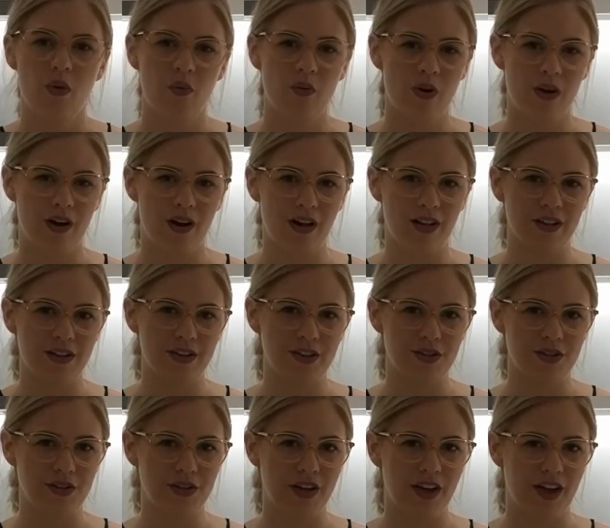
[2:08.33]
What colour
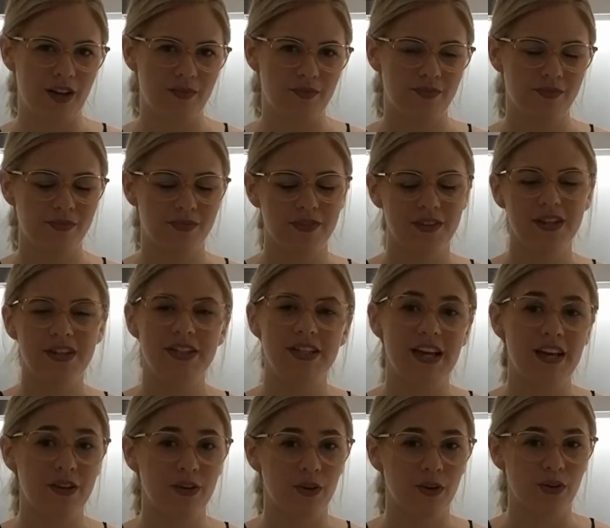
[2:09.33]
did you get?
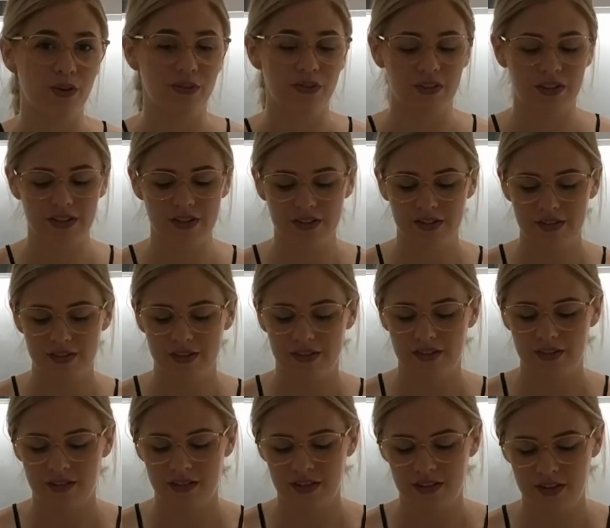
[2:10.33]
Take note of this.
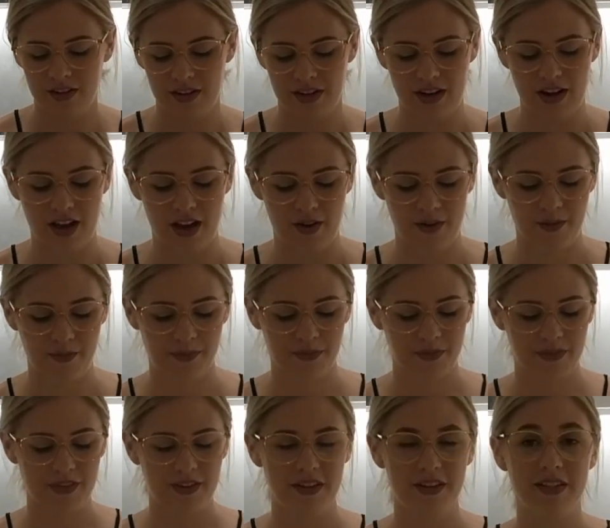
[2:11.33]
Now,
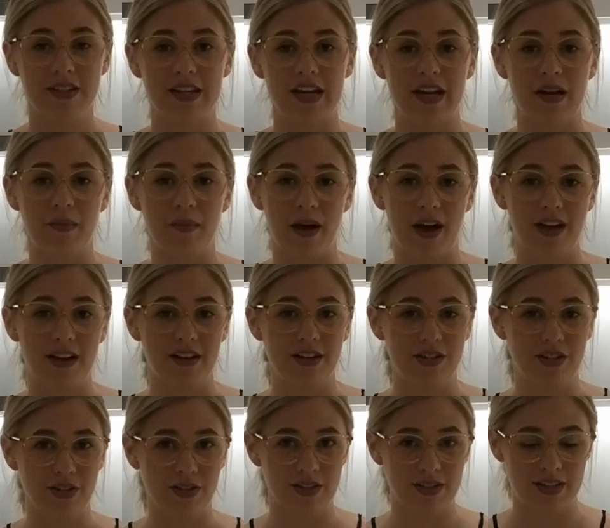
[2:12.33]
take a bite
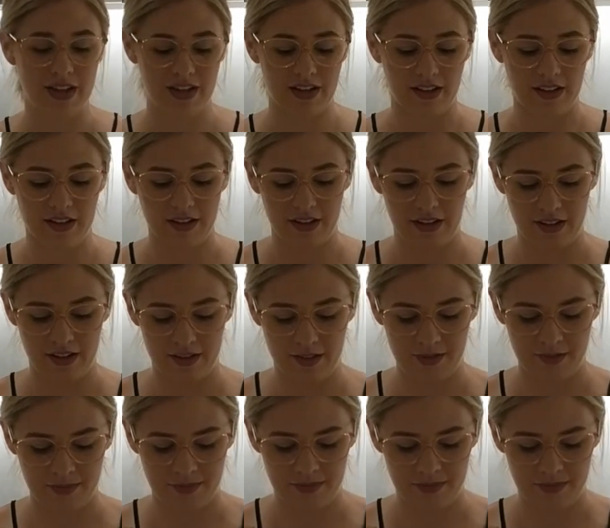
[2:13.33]
into your second clinker.